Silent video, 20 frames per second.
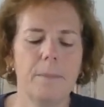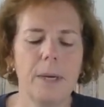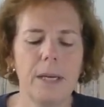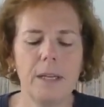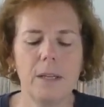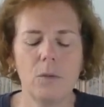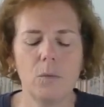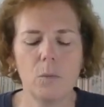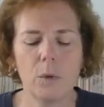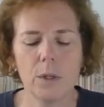
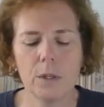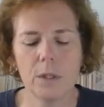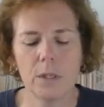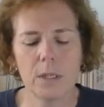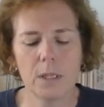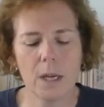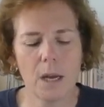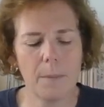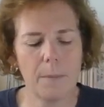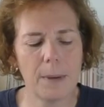but in
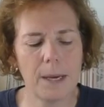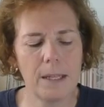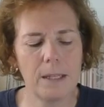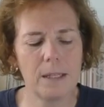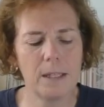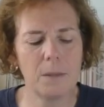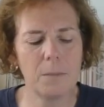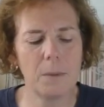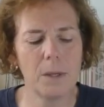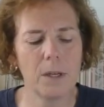words taught by
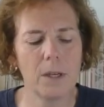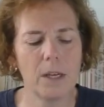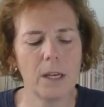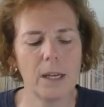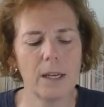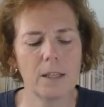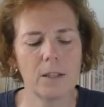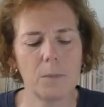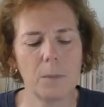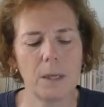the
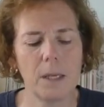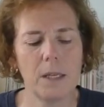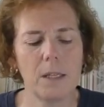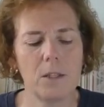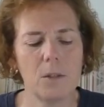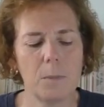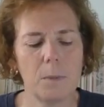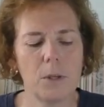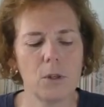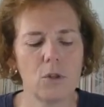Spirit,
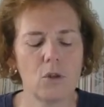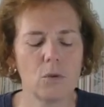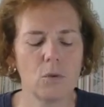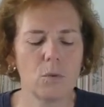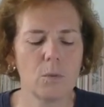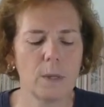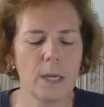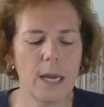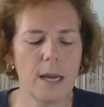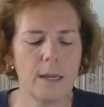explaining
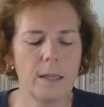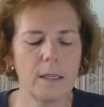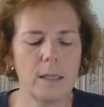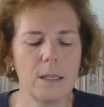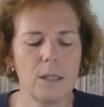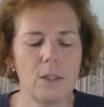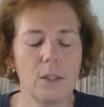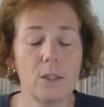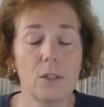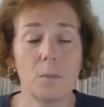spiritual
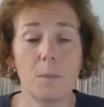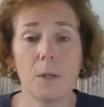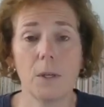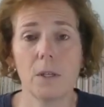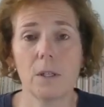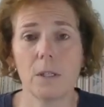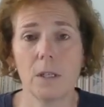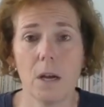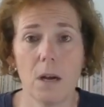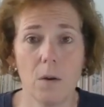realities in
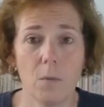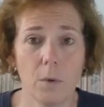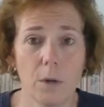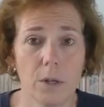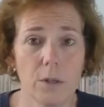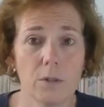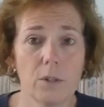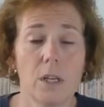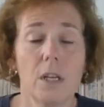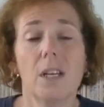Spirit taught
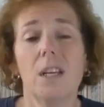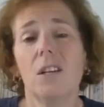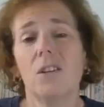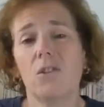words.